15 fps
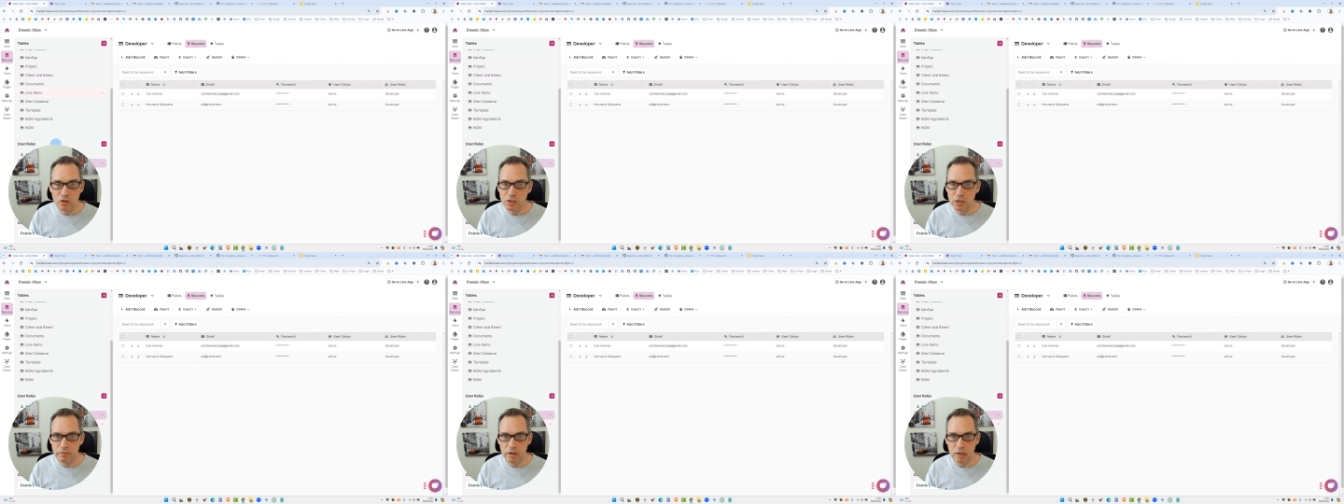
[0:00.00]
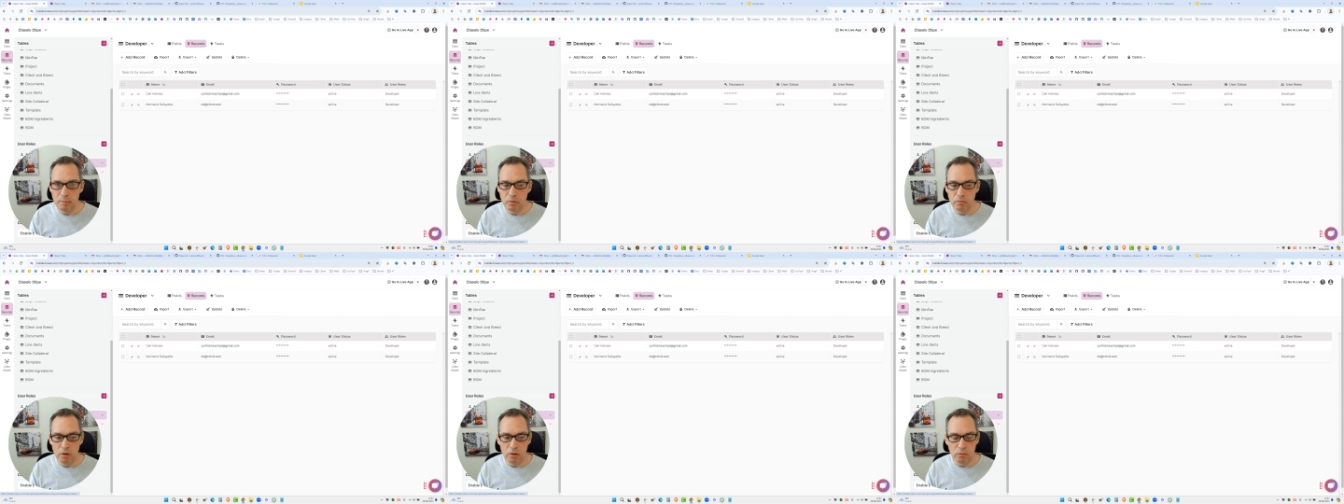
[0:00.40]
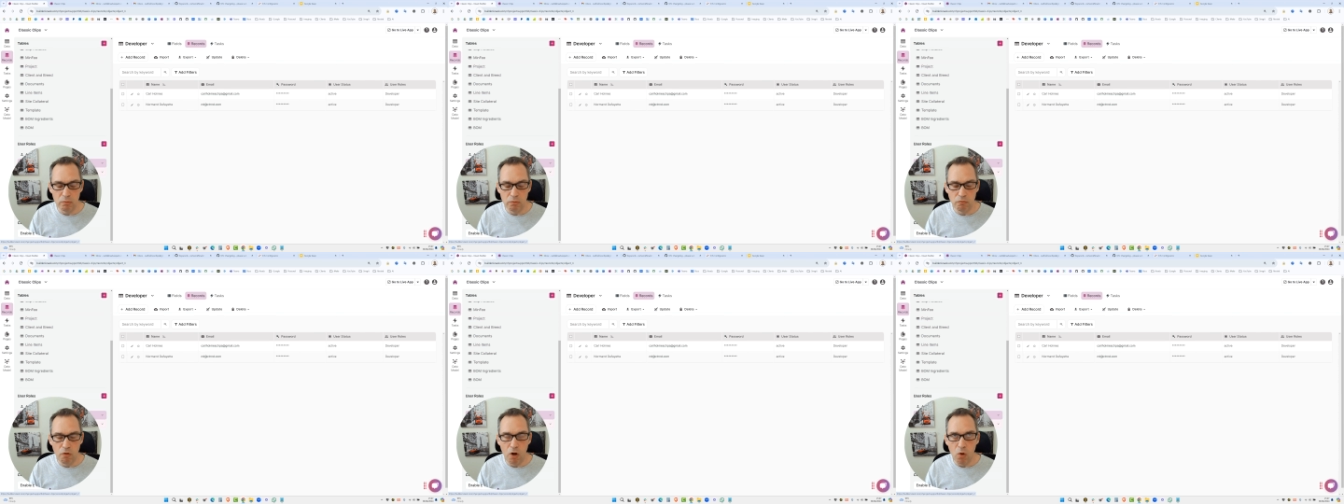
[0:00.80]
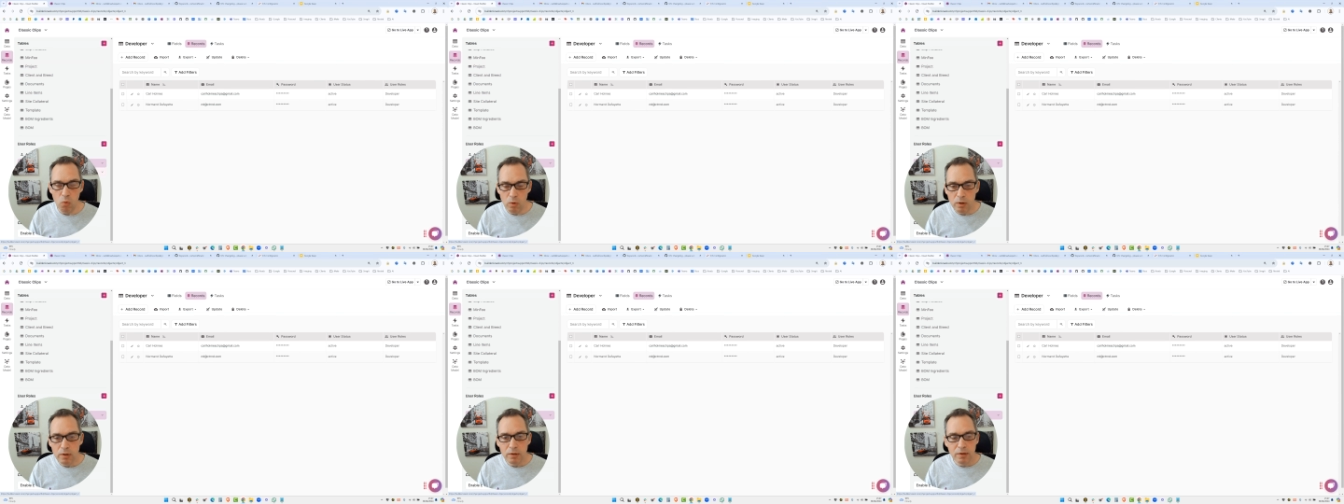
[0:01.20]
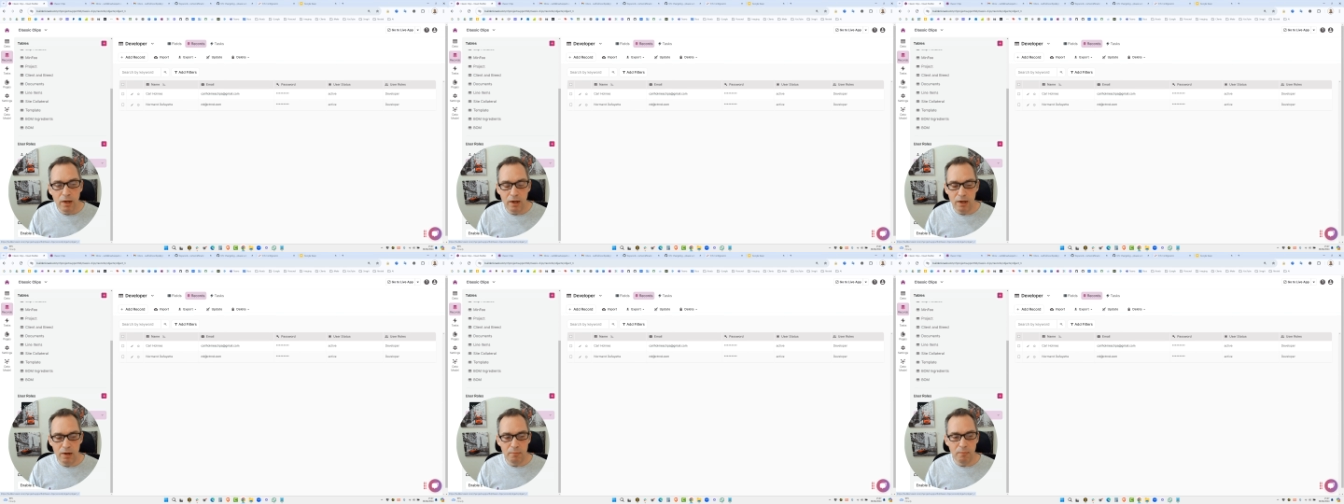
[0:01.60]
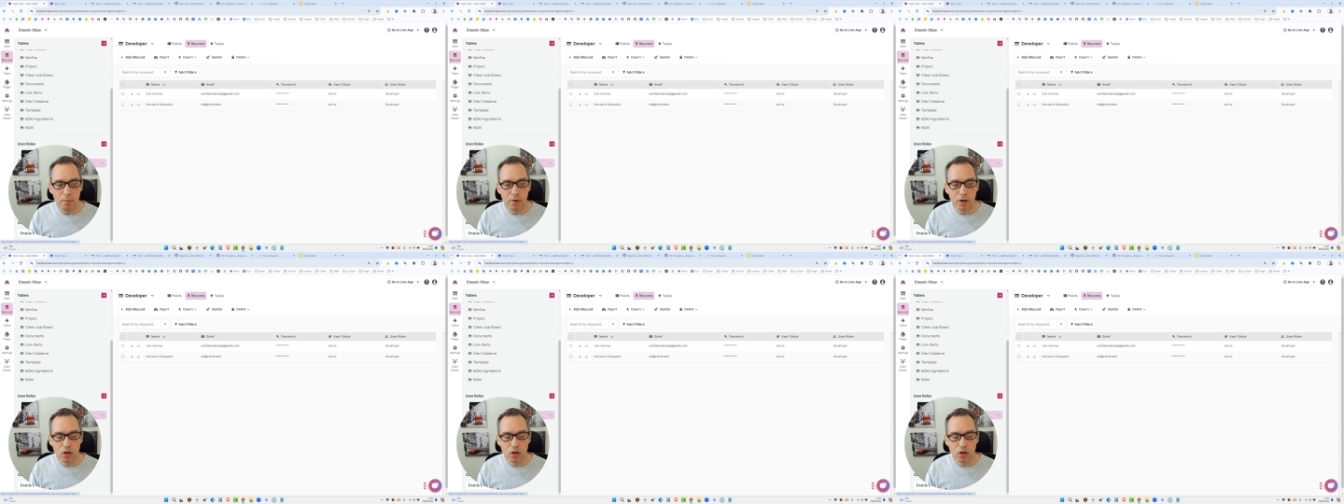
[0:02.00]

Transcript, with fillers: got a developer ro role, um,